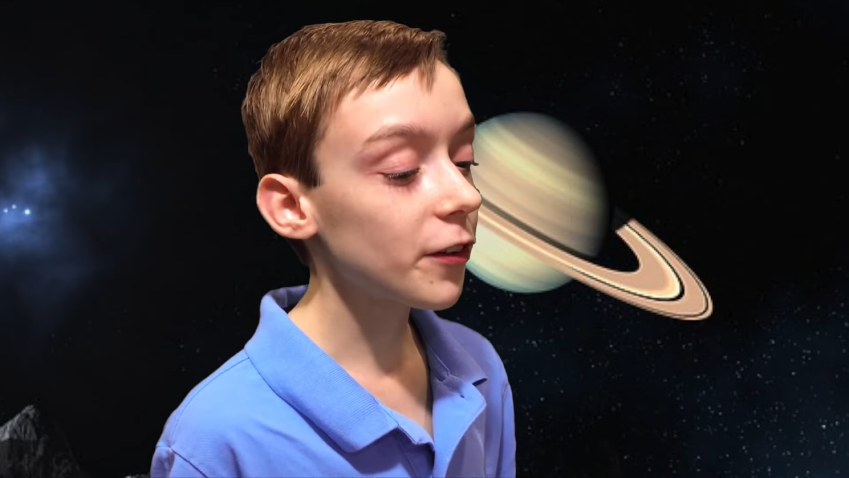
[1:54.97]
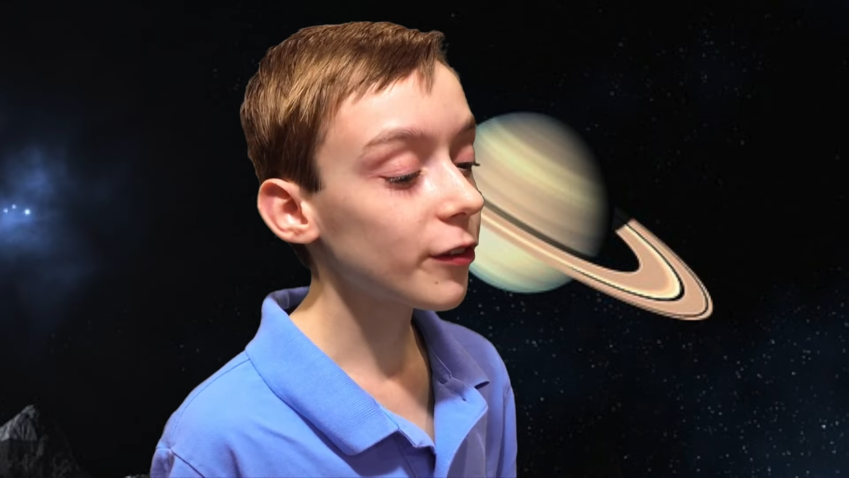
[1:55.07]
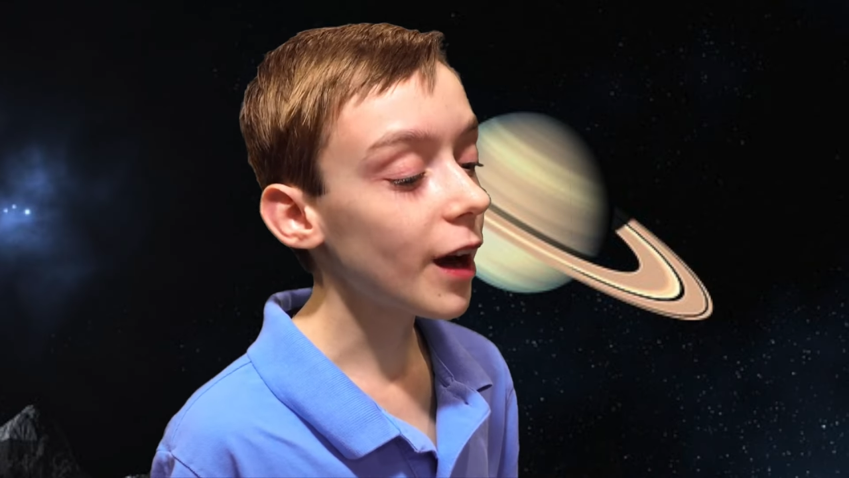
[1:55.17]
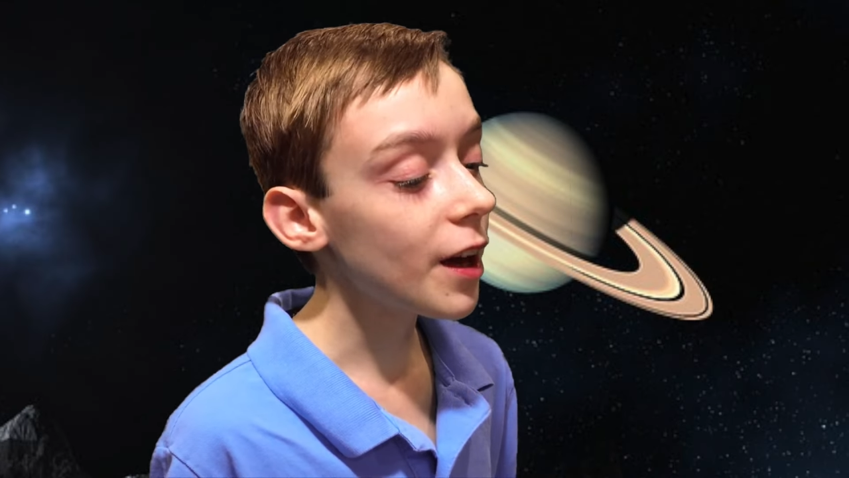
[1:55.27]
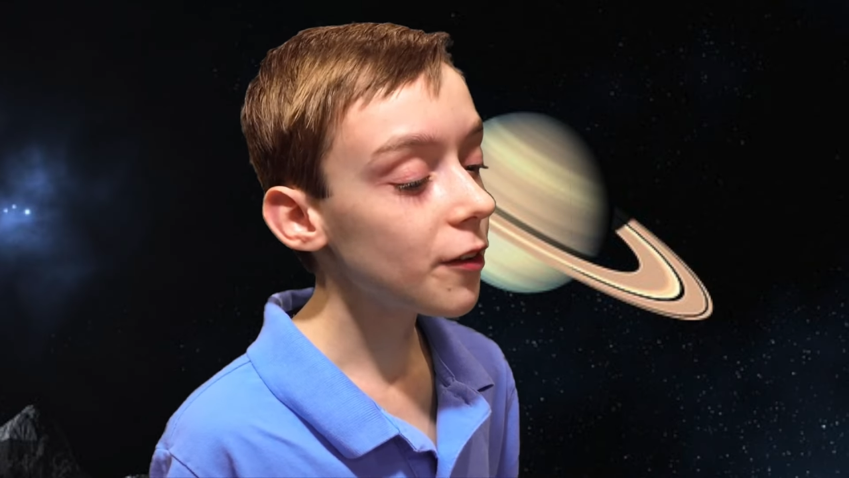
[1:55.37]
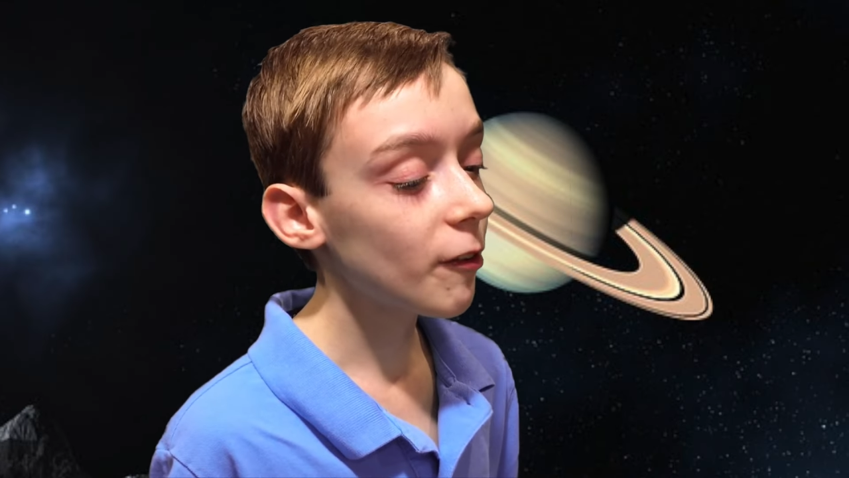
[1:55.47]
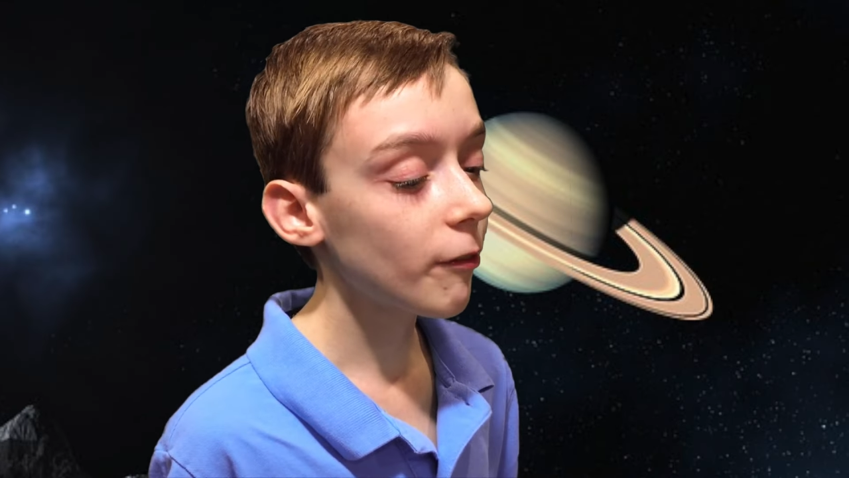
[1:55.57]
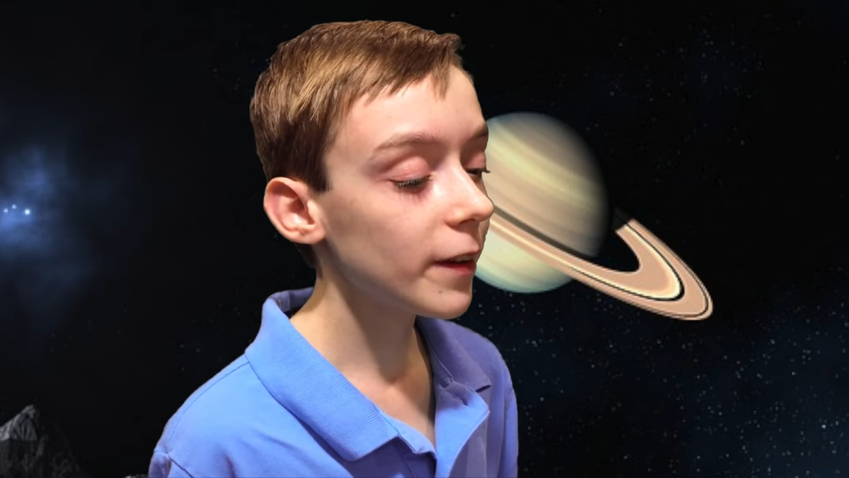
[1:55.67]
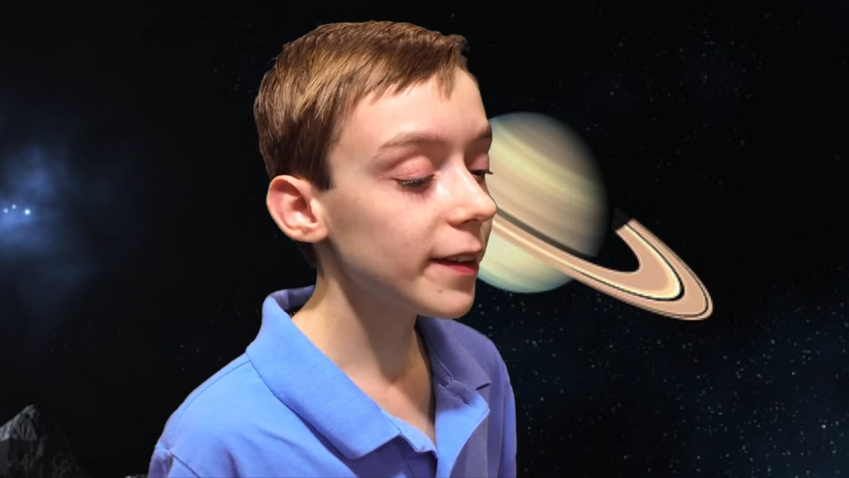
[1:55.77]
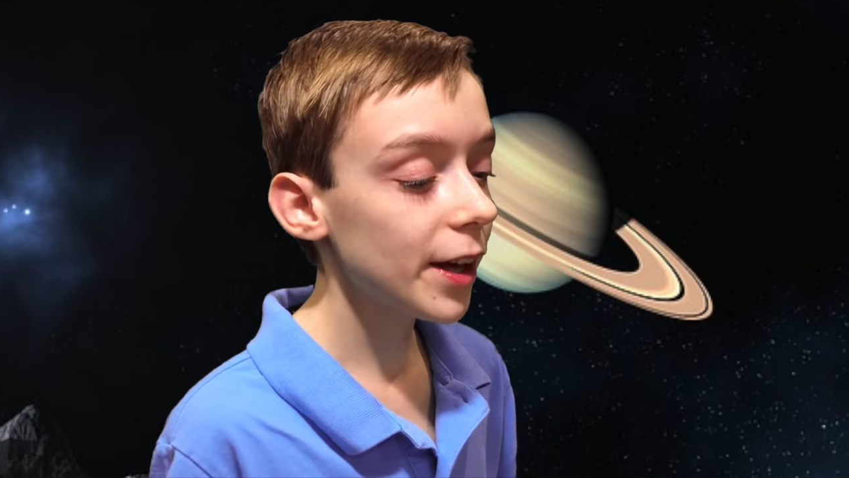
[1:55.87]
scientists
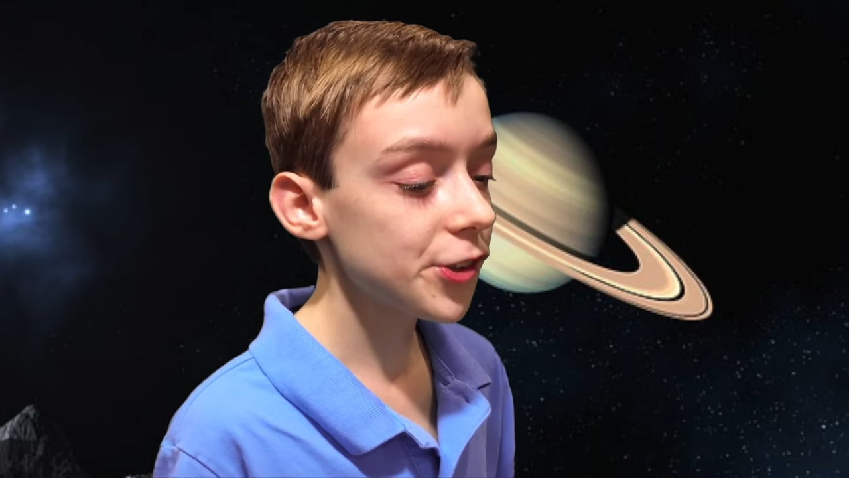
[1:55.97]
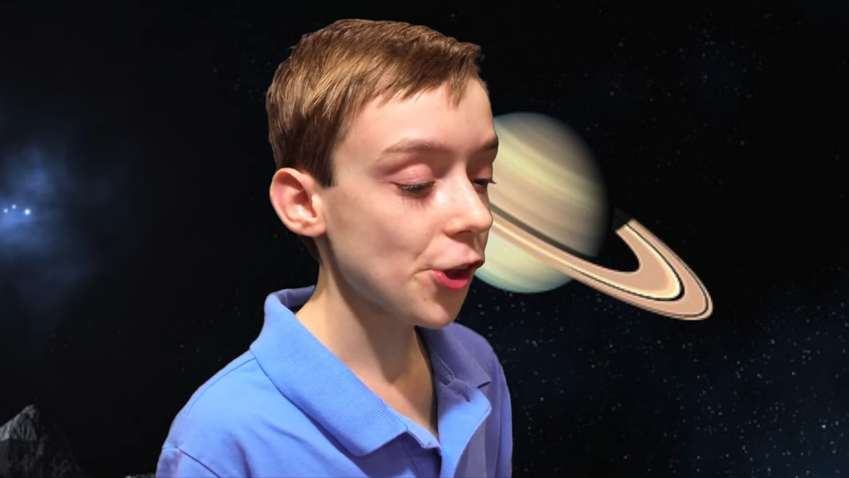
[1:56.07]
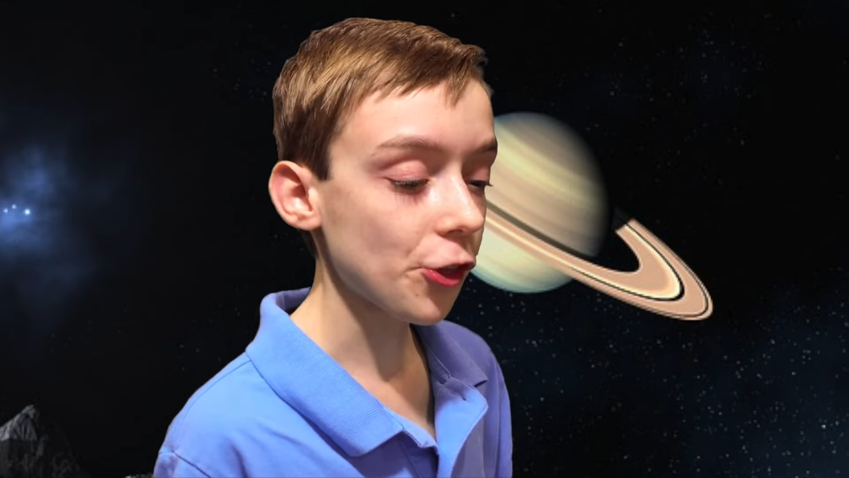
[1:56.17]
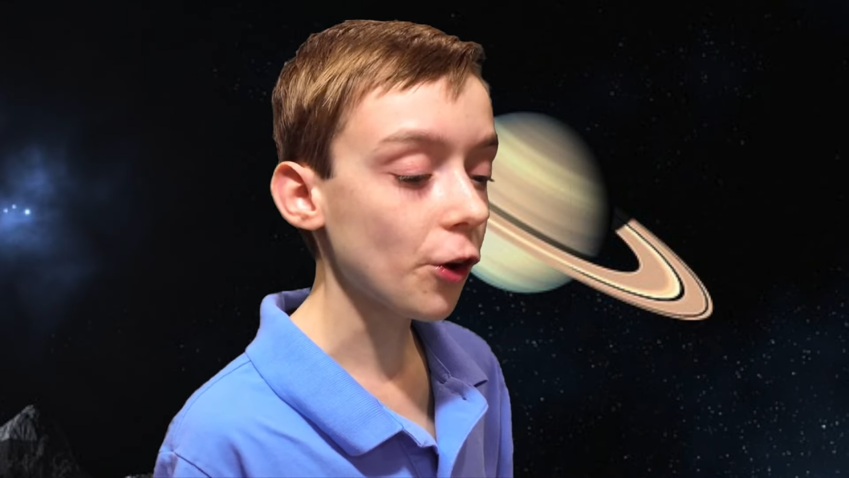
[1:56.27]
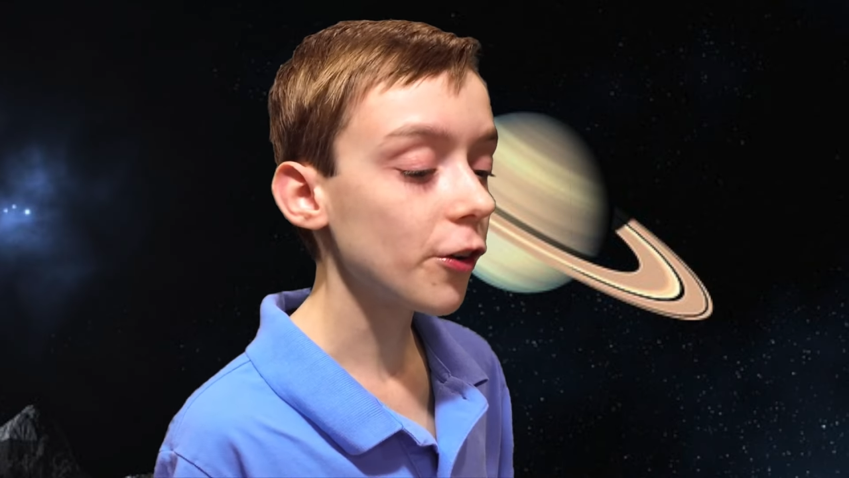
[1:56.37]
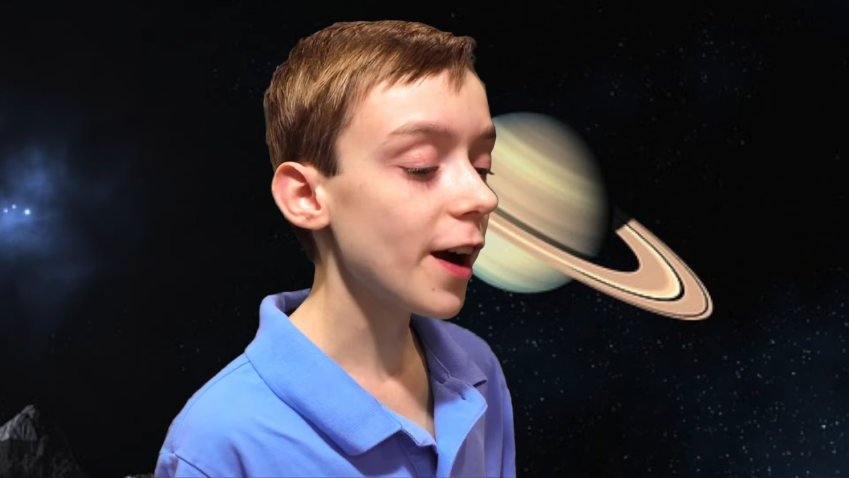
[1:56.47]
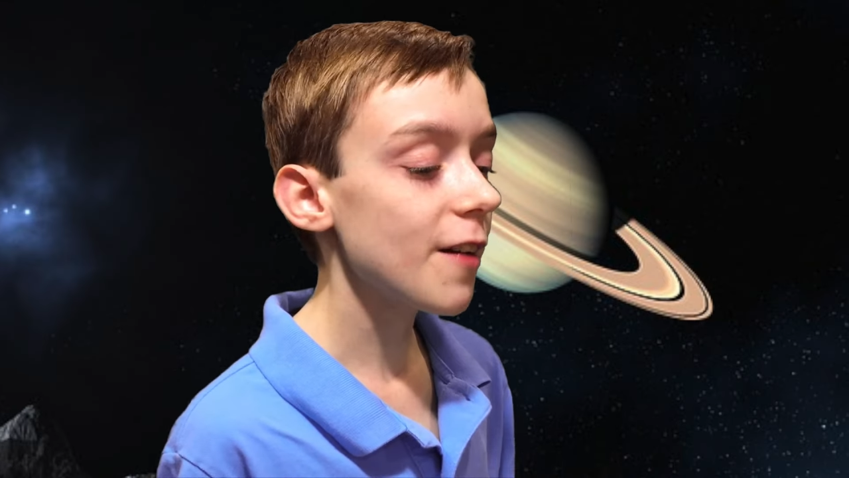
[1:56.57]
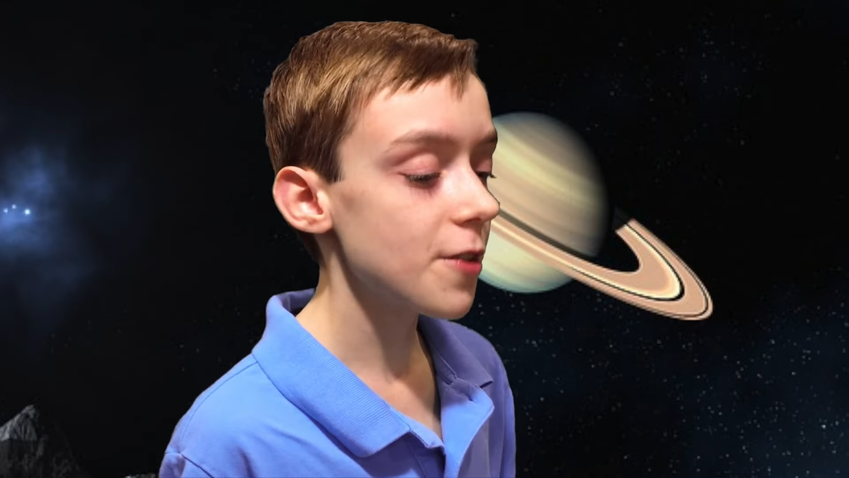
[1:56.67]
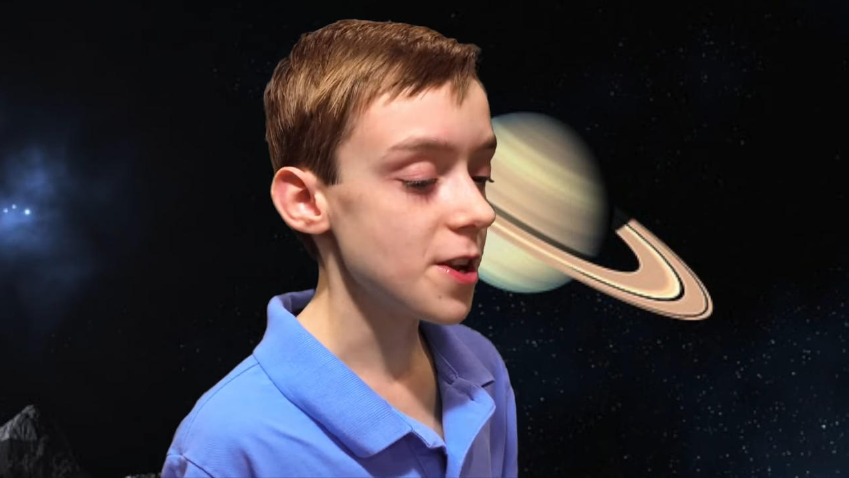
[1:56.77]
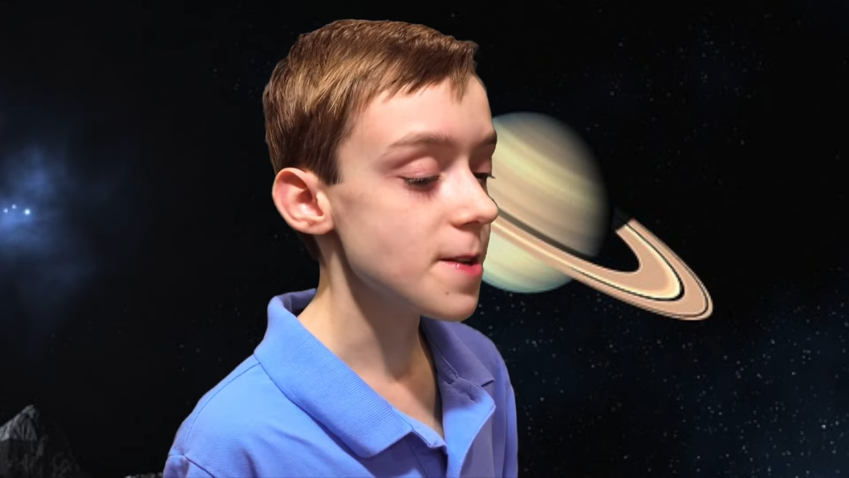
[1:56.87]
realized that the
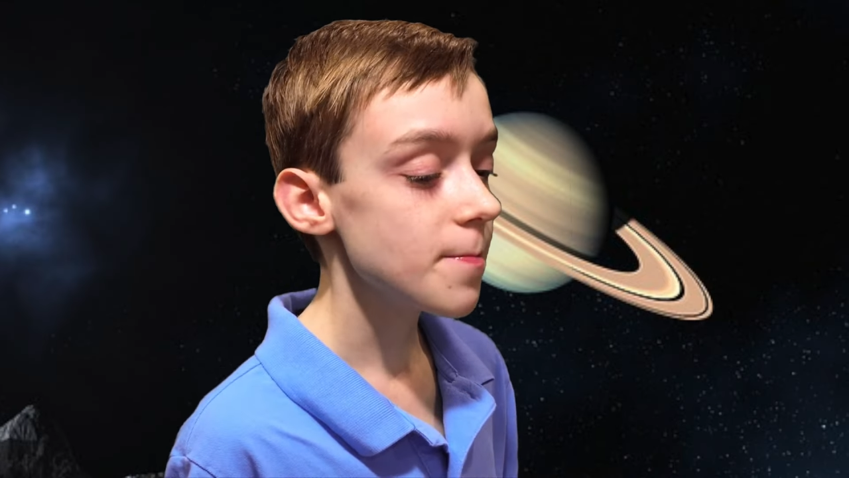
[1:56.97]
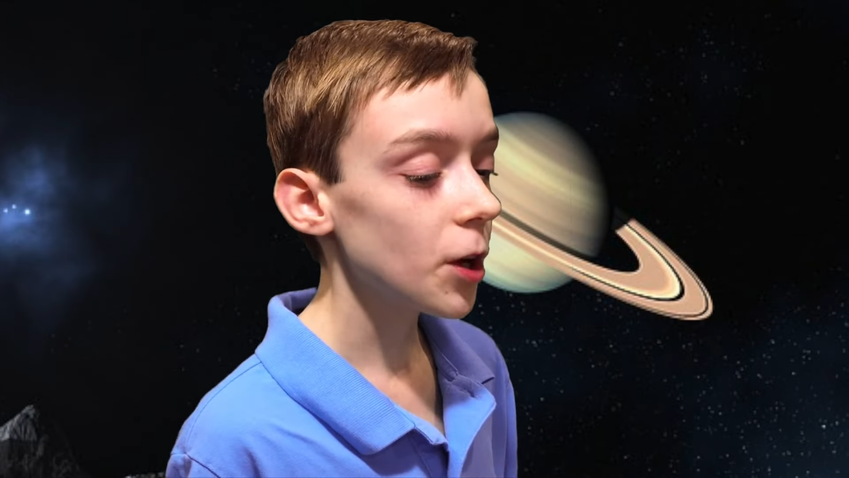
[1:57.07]
gravity